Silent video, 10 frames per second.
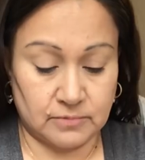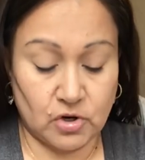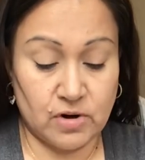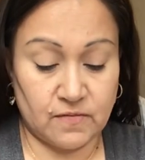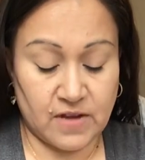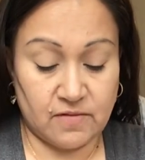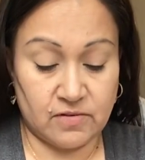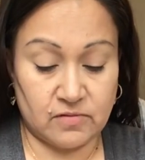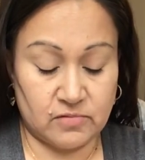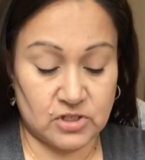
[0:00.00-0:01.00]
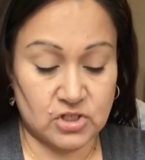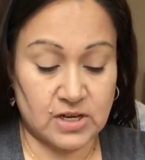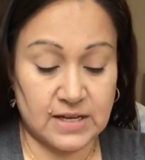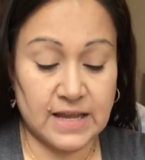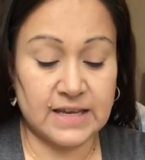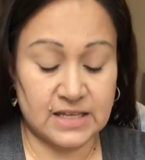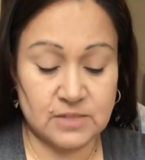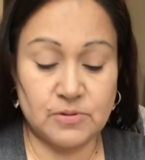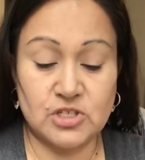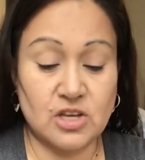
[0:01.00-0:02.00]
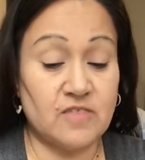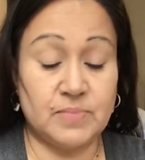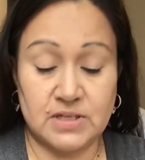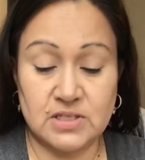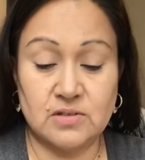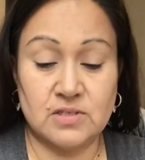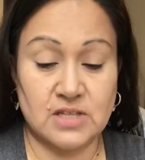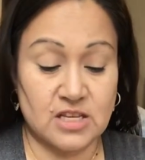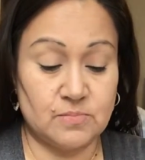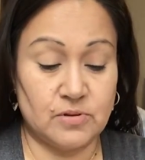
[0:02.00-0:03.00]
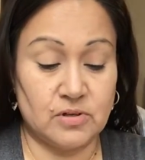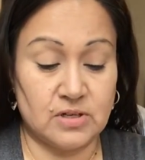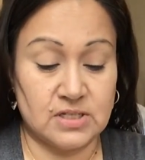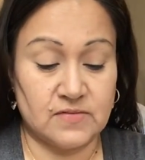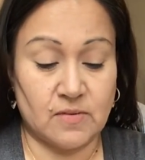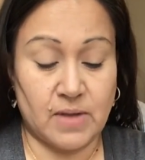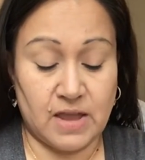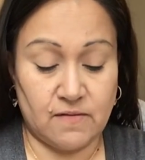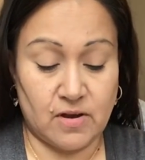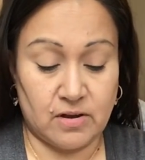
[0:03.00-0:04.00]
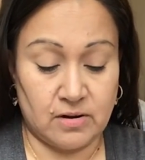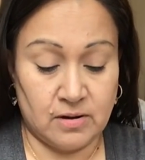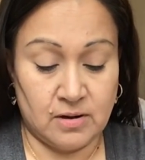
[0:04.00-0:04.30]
current favorite, which I like it, it's pretty soft, but it still stays pretty good, is from AVON.